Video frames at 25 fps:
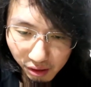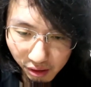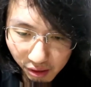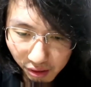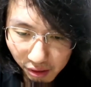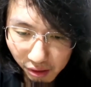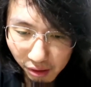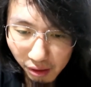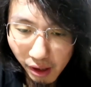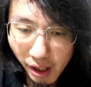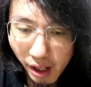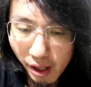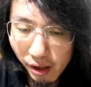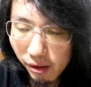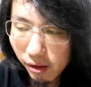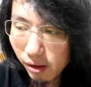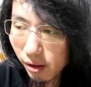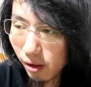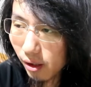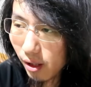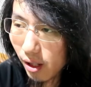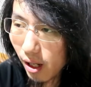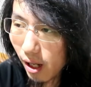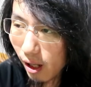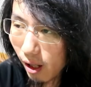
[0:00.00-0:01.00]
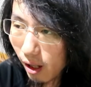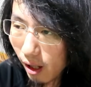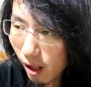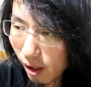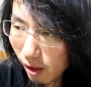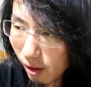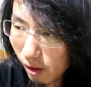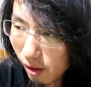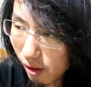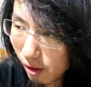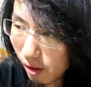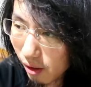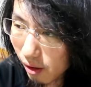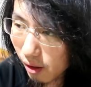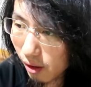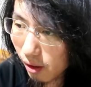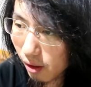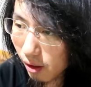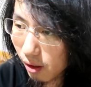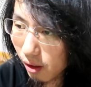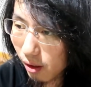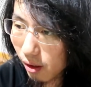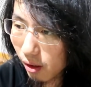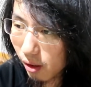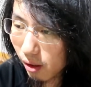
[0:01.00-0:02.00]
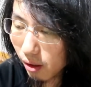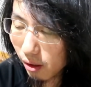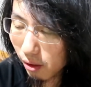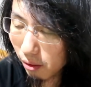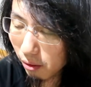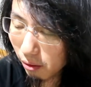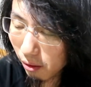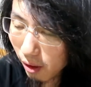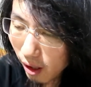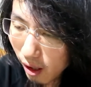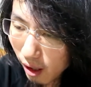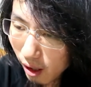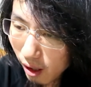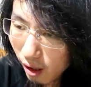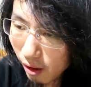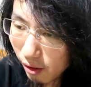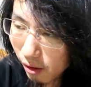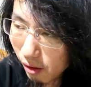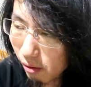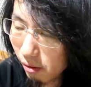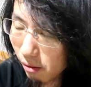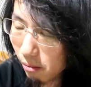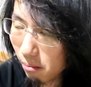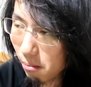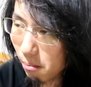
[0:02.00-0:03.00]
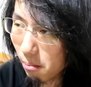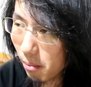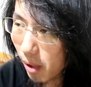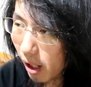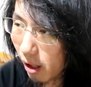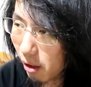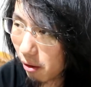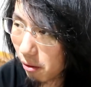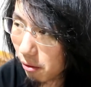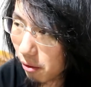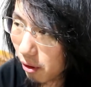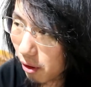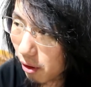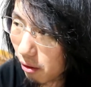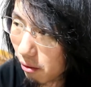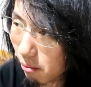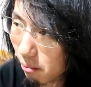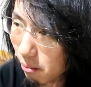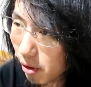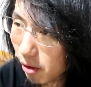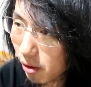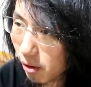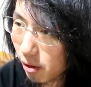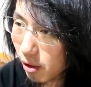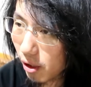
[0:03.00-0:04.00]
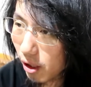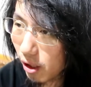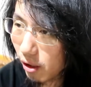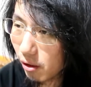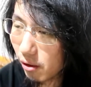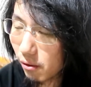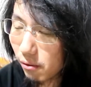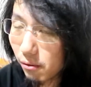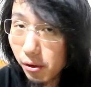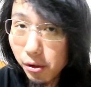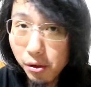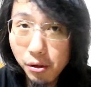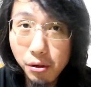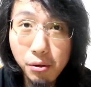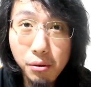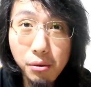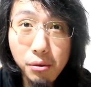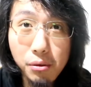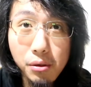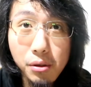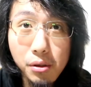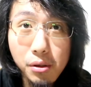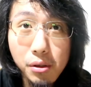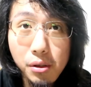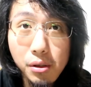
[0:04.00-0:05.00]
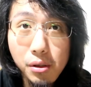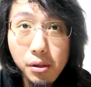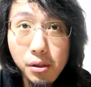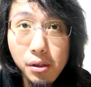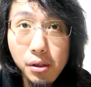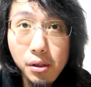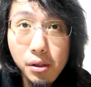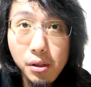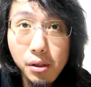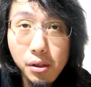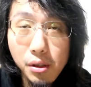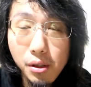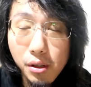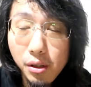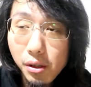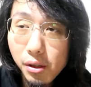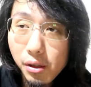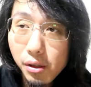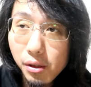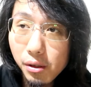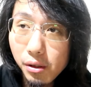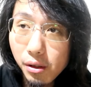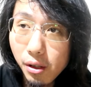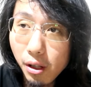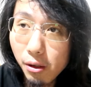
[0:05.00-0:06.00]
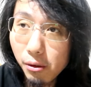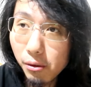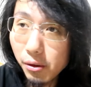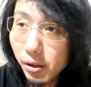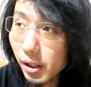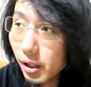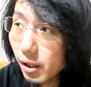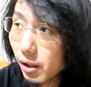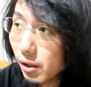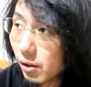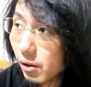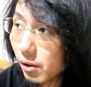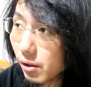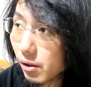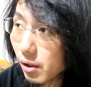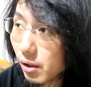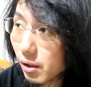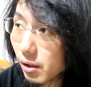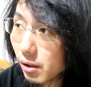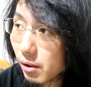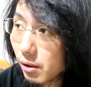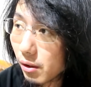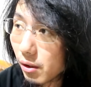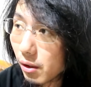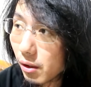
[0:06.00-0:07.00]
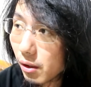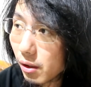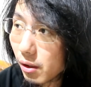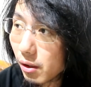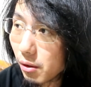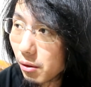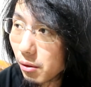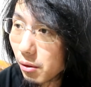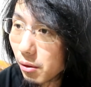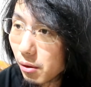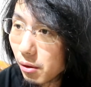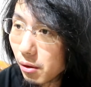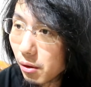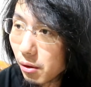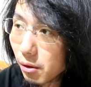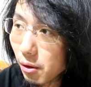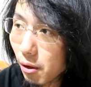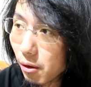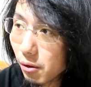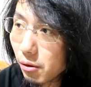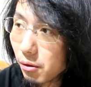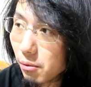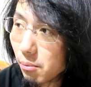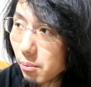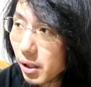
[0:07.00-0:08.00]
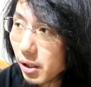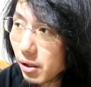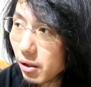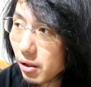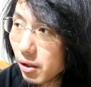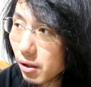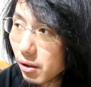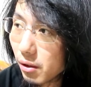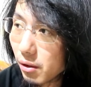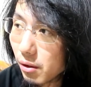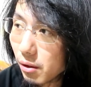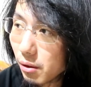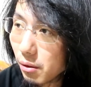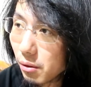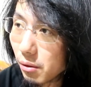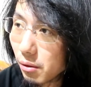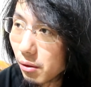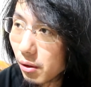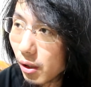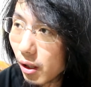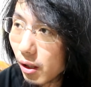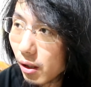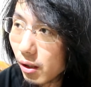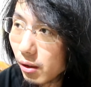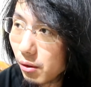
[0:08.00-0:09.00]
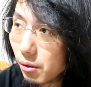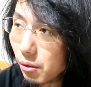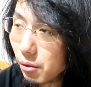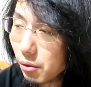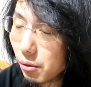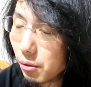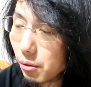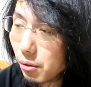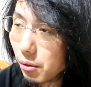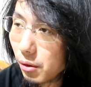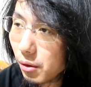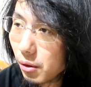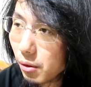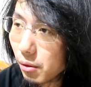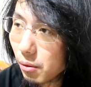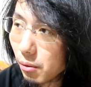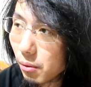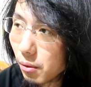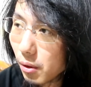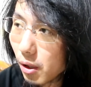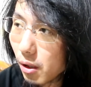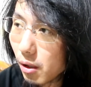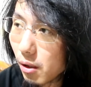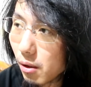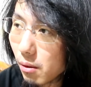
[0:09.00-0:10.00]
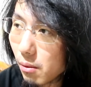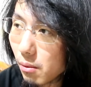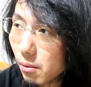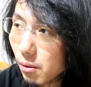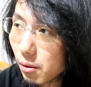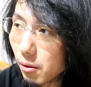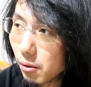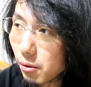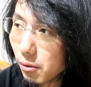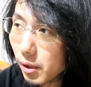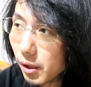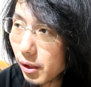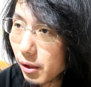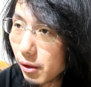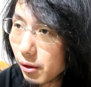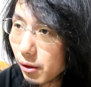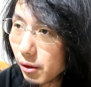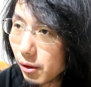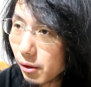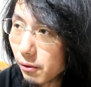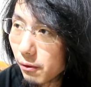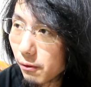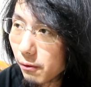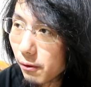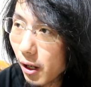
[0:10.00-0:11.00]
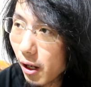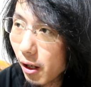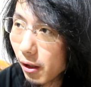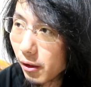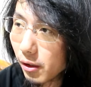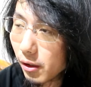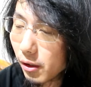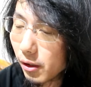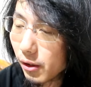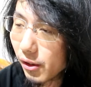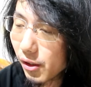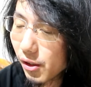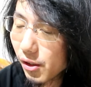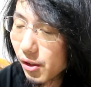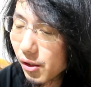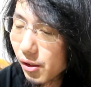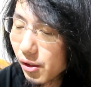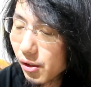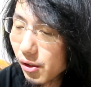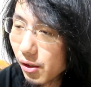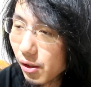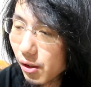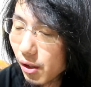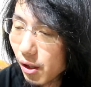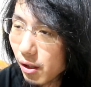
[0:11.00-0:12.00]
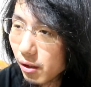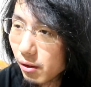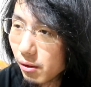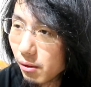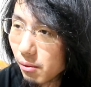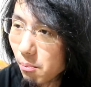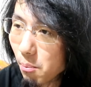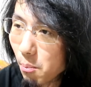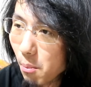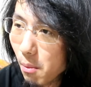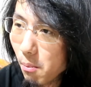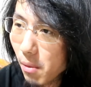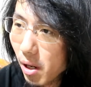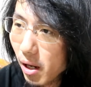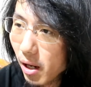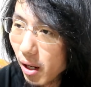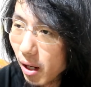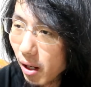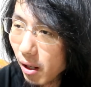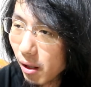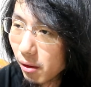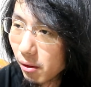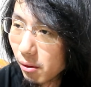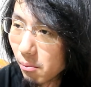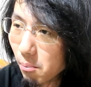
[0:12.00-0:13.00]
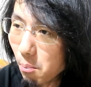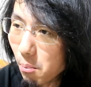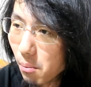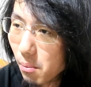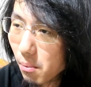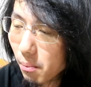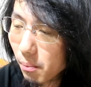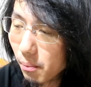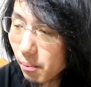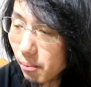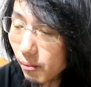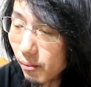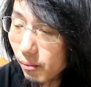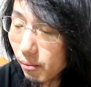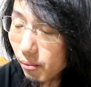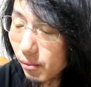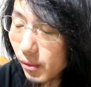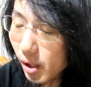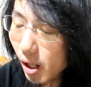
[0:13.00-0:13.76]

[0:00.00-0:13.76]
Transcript: together as a you know as a male human individual nowadays and uh, you know not to mention you know a dude uh, who is fatherless and and